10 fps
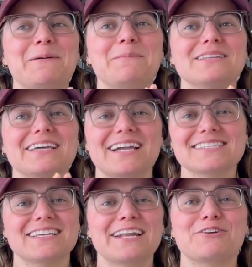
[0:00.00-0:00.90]
Like I
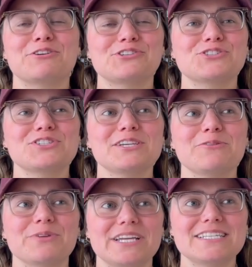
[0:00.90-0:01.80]
said, I don't usually
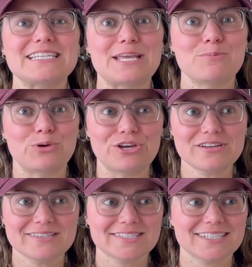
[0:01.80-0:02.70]
read 10
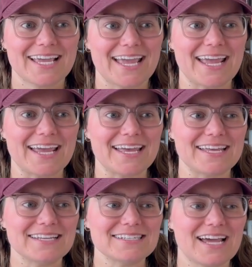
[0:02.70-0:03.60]
books,
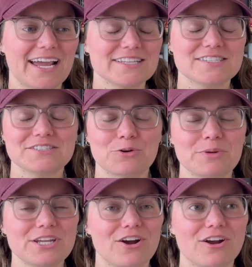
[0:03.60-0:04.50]
and I had so
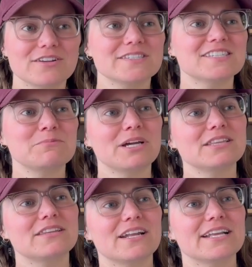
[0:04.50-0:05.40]
many arcs this
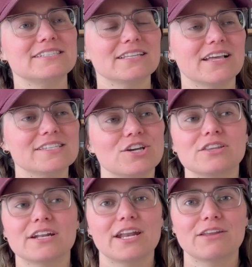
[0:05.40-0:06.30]
month that I had deadlines on
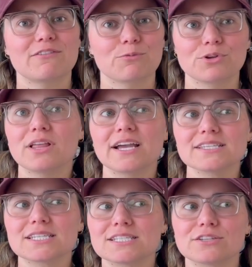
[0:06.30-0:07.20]
that I didn't even
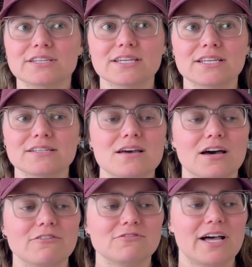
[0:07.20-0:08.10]
realize until the end
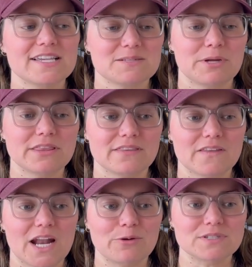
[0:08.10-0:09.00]
of last month,
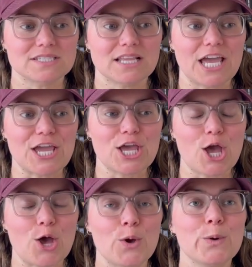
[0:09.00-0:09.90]
that I was like,
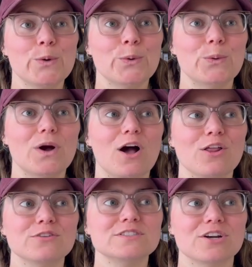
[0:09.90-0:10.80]
oh,
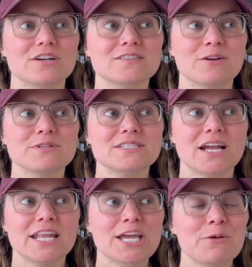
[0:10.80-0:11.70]
all those arcs I was
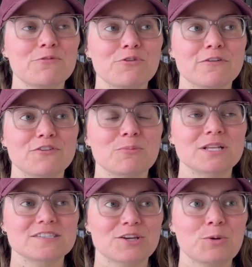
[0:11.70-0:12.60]
signing up for a few
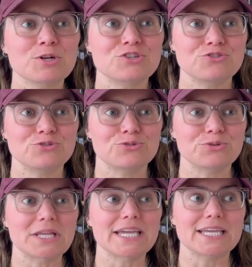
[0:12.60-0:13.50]
months ago are due like